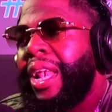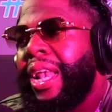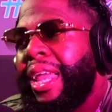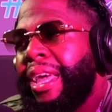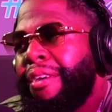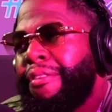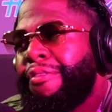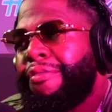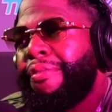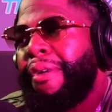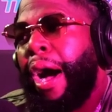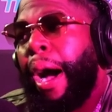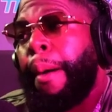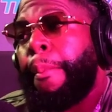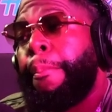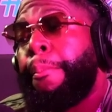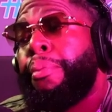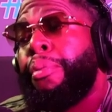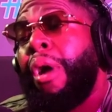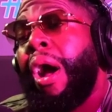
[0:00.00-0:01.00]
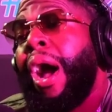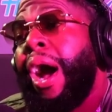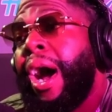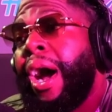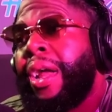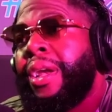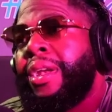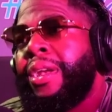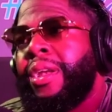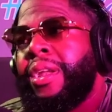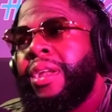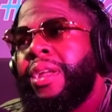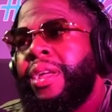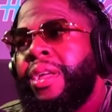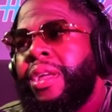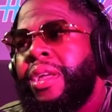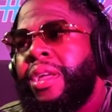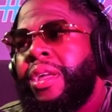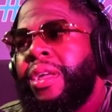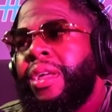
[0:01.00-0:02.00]
it or not, live
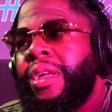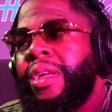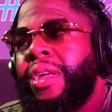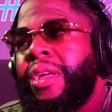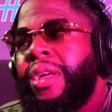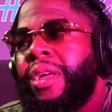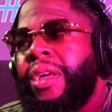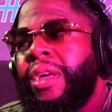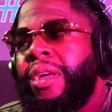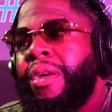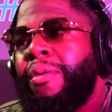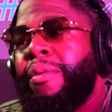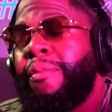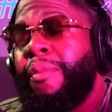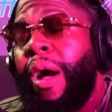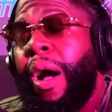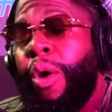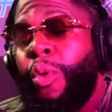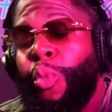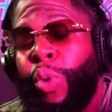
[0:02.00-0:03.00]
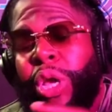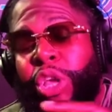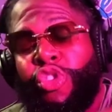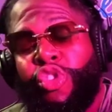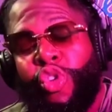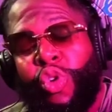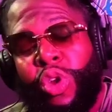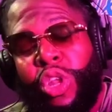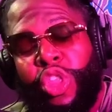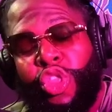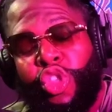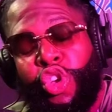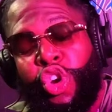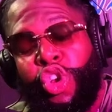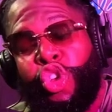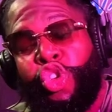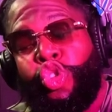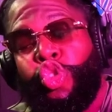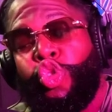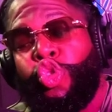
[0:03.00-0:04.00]
abroad.
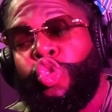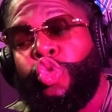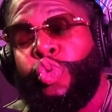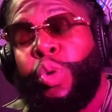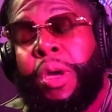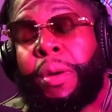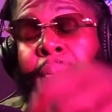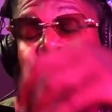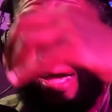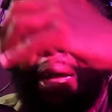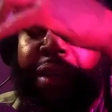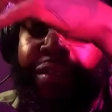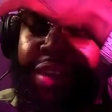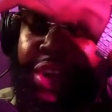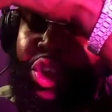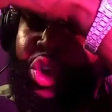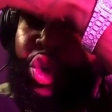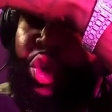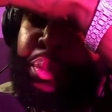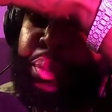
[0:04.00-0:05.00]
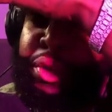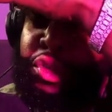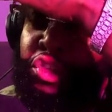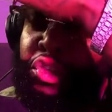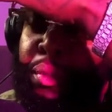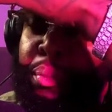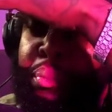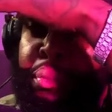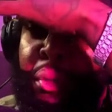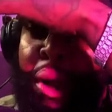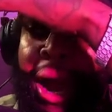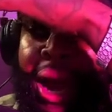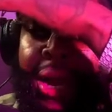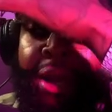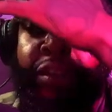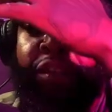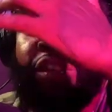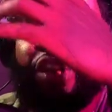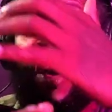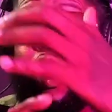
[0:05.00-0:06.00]
We's only 32 square
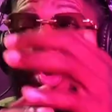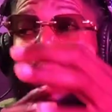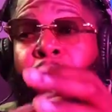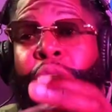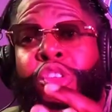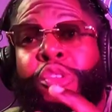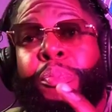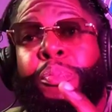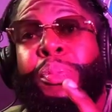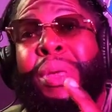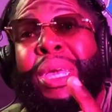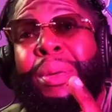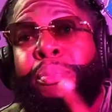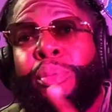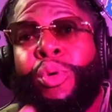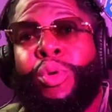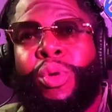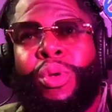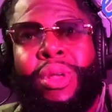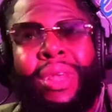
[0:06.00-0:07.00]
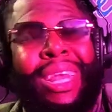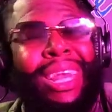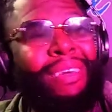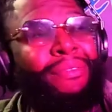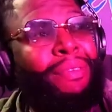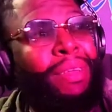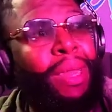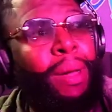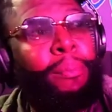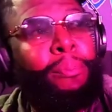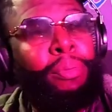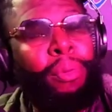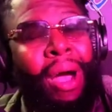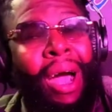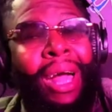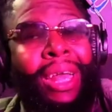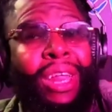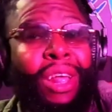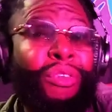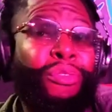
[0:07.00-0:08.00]
miles, and you'll be surprised at how much
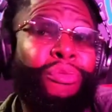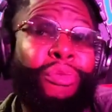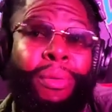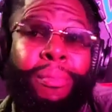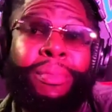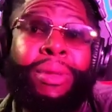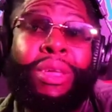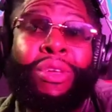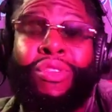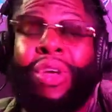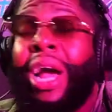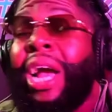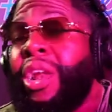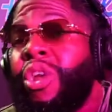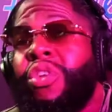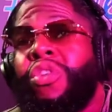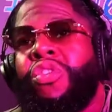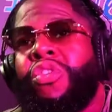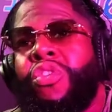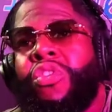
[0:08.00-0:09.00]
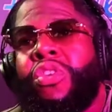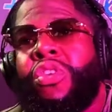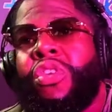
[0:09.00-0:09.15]
people living abroad